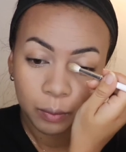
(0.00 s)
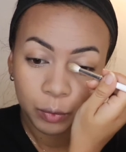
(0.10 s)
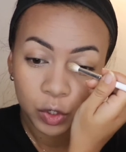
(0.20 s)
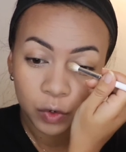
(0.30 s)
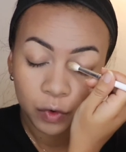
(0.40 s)

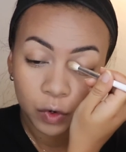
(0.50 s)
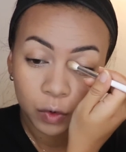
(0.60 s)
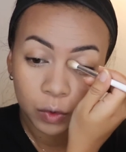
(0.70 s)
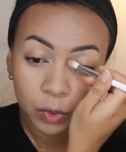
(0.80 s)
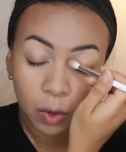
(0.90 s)
bridge of your
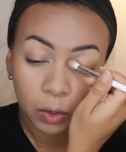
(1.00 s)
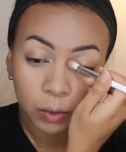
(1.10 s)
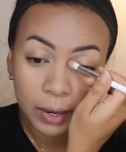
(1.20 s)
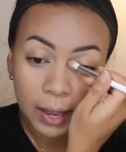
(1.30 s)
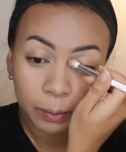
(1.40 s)
nose all
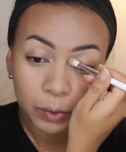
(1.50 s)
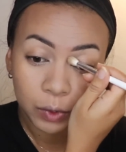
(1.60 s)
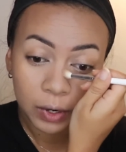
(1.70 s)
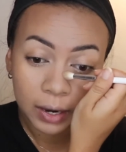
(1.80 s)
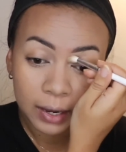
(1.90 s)
the way up
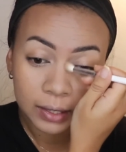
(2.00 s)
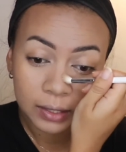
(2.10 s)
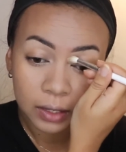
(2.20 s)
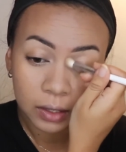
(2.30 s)
to your eyes.